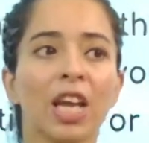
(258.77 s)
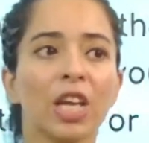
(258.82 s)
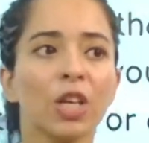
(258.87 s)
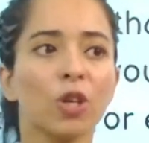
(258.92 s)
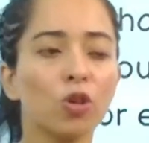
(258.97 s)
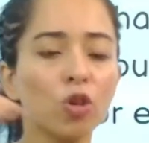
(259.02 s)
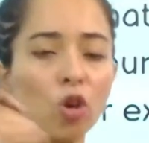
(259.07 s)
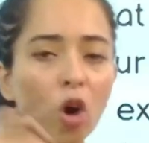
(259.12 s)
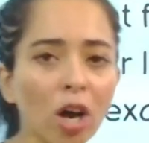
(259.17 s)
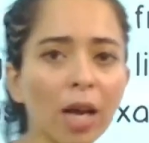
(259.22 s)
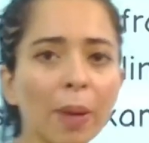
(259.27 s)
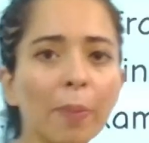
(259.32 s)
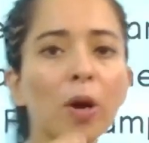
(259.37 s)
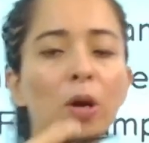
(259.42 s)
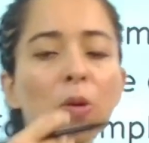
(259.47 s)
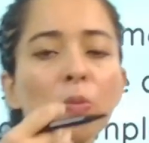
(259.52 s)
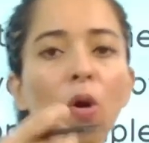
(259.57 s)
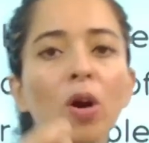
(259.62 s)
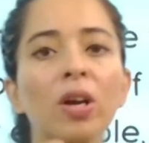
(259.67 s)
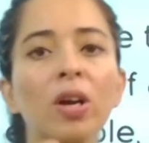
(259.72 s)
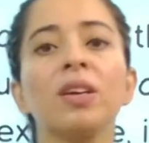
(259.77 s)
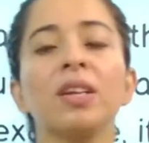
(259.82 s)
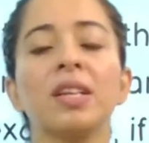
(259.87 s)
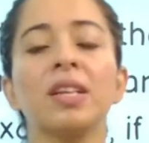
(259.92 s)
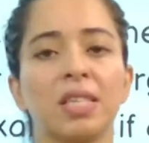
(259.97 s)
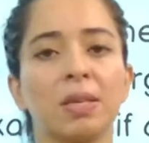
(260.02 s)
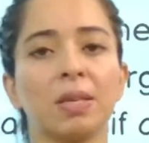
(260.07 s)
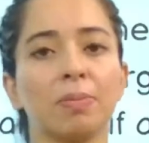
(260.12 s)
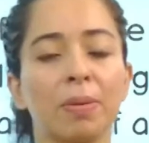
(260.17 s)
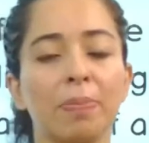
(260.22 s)
you talk about
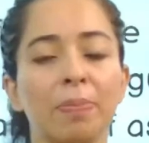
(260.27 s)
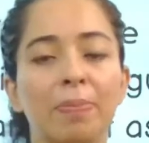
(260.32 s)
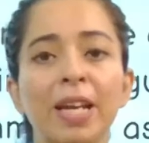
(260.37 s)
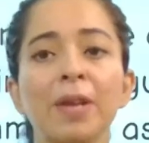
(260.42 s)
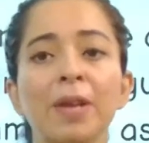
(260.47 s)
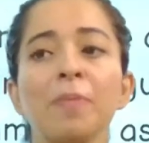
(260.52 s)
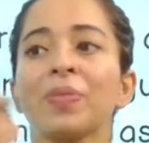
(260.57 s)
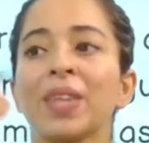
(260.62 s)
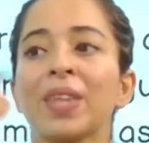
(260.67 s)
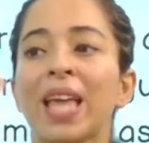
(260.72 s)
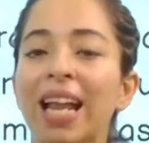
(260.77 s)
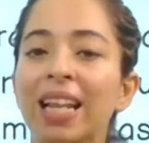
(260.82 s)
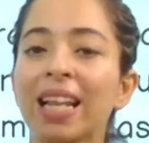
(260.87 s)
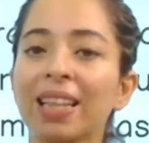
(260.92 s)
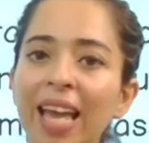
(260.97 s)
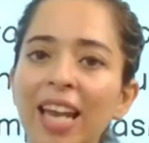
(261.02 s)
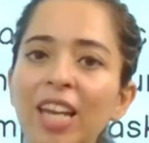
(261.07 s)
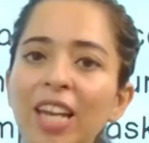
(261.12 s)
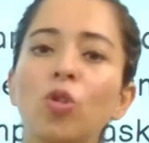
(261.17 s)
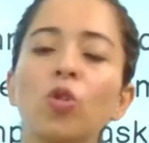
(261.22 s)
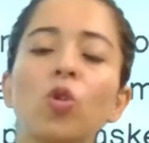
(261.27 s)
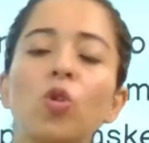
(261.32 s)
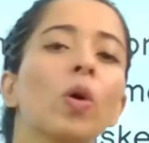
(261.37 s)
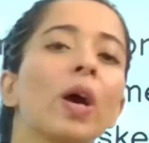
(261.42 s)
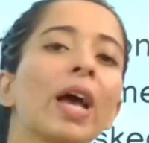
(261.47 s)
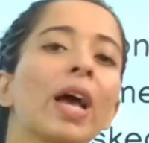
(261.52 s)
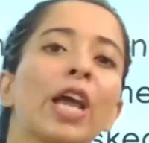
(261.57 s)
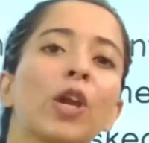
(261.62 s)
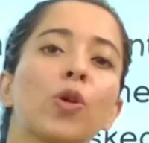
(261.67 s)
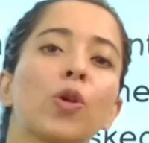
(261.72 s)
modernism a bit, and then you go
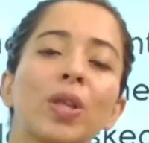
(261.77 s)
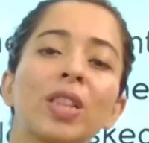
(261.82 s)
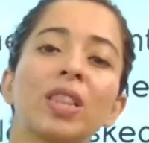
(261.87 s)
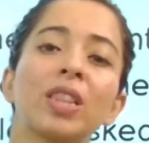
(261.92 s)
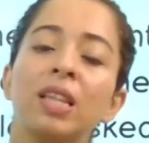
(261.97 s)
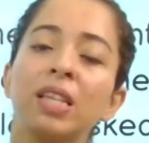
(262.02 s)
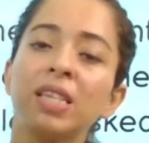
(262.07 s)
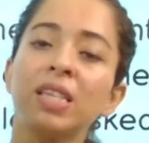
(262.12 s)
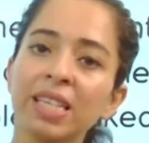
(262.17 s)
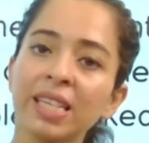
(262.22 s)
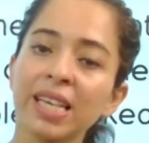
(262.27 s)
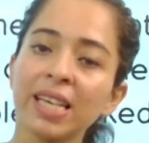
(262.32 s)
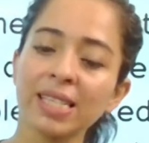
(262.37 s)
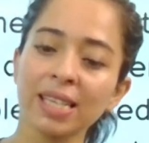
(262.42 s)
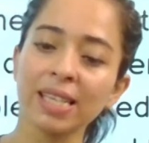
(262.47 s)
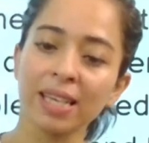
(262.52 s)
ahead with the T.S.